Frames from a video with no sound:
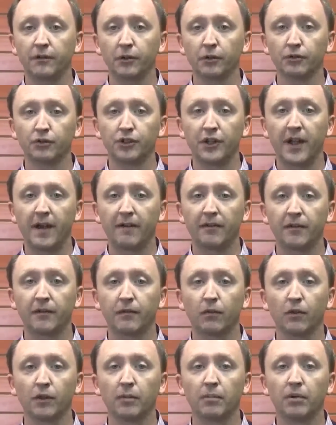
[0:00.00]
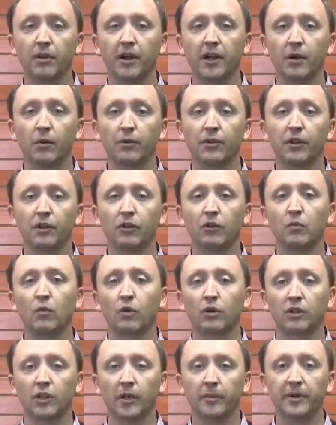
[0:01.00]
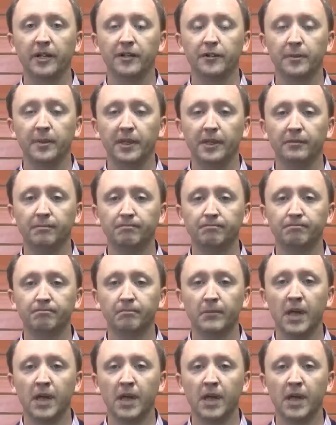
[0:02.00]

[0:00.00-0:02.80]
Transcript: Fuel shaft for the player with a little more club head speed.